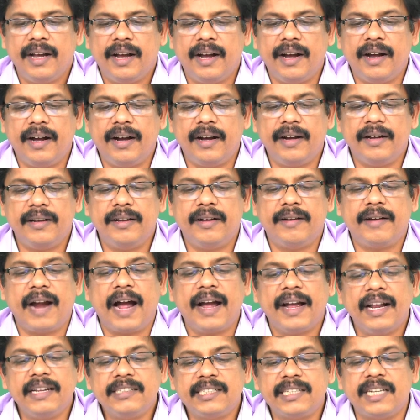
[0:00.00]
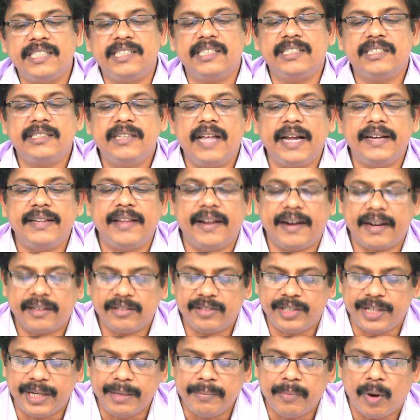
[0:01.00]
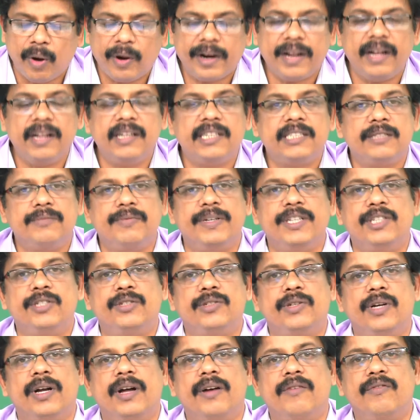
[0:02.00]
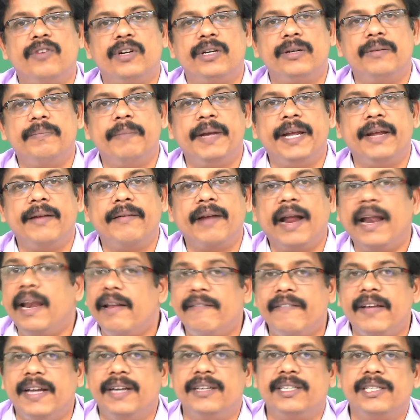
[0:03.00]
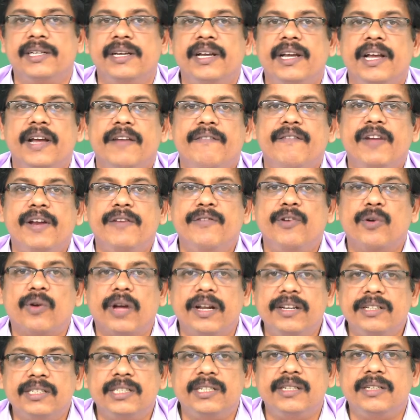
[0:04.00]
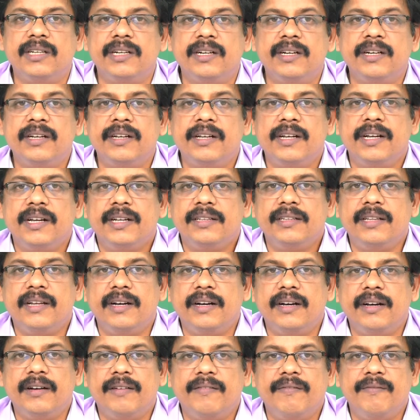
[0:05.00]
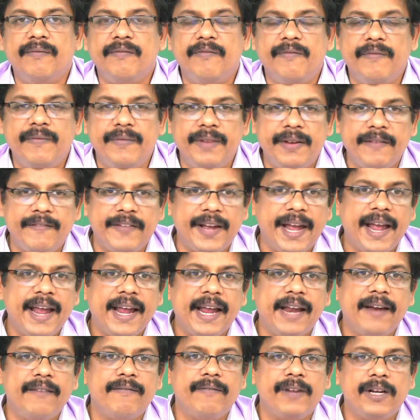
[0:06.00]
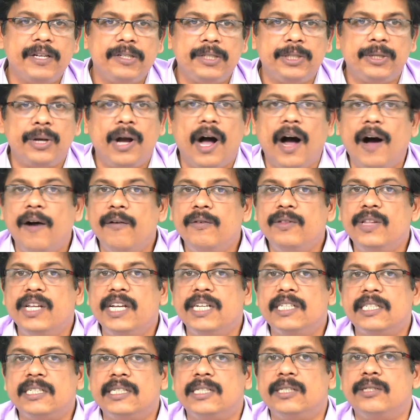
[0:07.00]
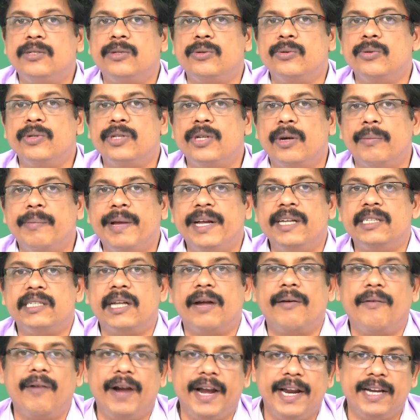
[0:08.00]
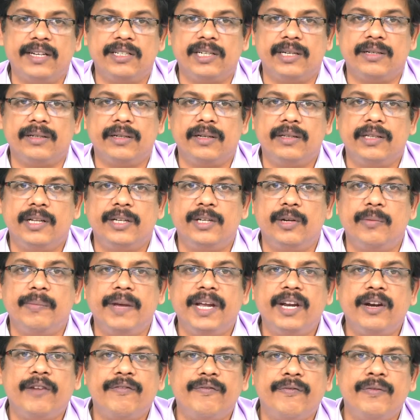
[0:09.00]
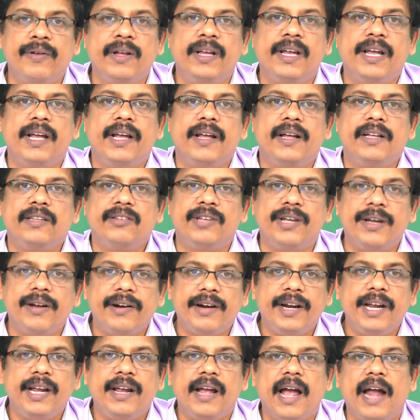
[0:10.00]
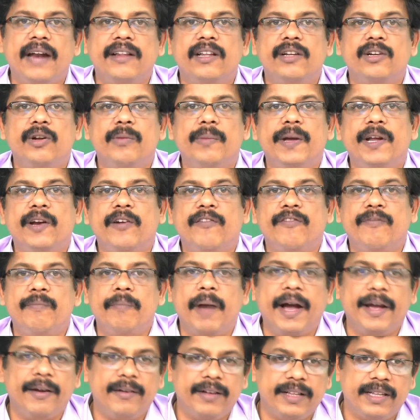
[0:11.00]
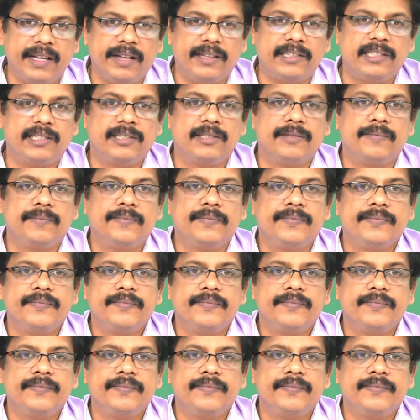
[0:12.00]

Rahel suggests that there are three models which would be relevant when you consider the way in which how these two domains are related, the domain of theory and the domain of bioethics.